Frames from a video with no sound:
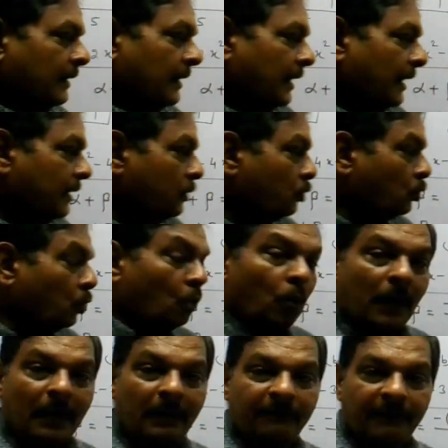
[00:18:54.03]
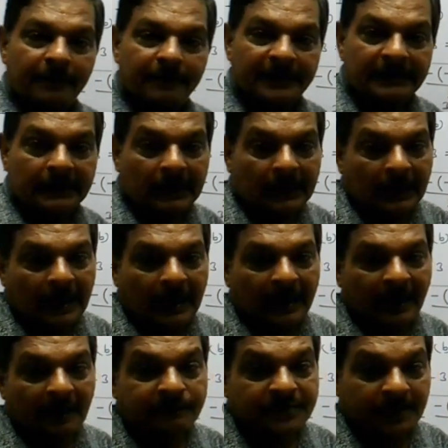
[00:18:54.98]
and 2 alpha beta I
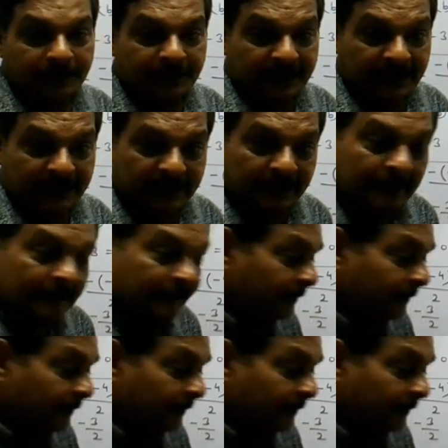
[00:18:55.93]
have subtracted.